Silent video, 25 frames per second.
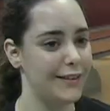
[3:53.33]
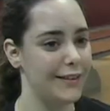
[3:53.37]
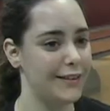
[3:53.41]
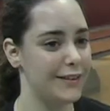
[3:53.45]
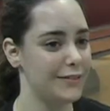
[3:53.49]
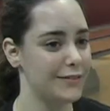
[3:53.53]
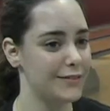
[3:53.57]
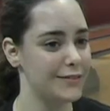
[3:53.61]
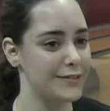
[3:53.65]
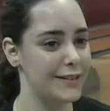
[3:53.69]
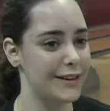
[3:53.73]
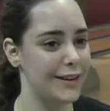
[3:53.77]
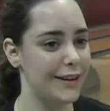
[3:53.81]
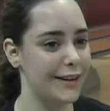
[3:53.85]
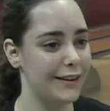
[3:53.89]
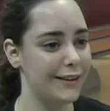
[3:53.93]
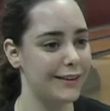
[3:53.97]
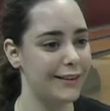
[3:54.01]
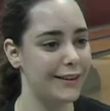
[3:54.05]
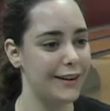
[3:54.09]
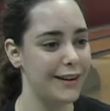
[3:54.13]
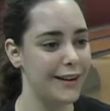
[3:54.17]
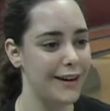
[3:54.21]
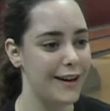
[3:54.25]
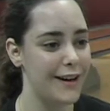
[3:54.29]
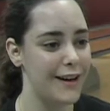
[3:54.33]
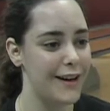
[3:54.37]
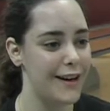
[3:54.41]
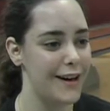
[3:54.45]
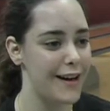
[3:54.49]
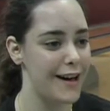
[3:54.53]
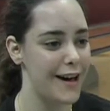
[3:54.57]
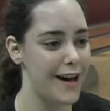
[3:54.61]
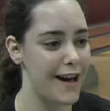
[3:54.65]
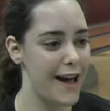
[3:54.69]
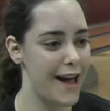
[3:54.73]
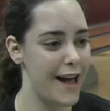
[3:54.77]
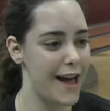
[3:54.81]
and it was like,
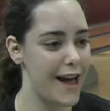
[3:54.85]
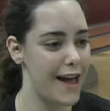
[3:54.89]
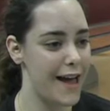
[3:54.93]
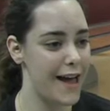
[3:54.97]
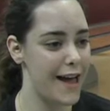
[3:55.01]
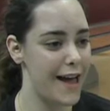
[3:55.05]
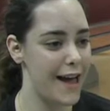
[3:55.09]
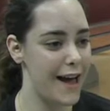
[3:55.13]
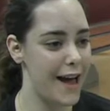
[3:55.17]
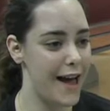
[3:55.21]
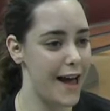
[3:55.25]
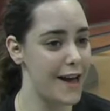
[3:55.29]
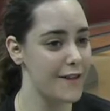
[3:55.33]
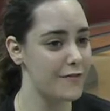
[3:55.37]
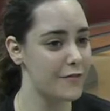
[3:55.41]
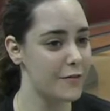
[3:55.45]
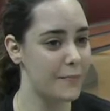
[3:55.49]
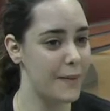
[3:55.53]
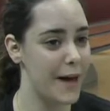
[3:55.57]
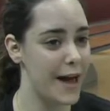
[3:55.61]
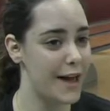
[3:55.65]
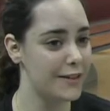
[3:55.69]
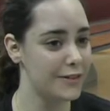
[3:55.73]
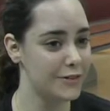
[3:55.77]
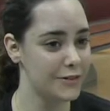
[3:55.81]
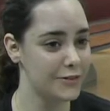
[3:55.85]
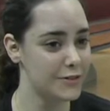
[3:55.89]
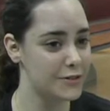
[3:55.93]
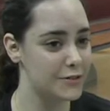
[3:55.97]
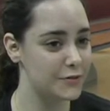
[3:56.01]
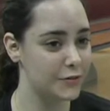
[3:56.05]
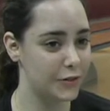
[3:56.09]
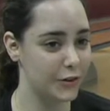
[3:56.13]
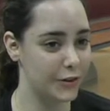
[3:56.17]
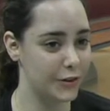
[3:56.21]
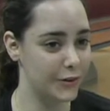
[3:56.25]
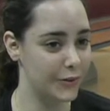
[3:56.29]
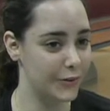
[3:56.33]
I have a bad news
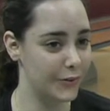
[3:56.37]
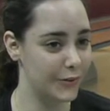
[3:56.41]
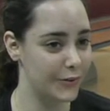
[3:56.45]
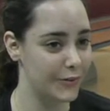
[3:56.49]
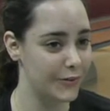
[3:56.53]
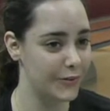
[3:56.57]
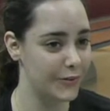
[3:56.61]
for you.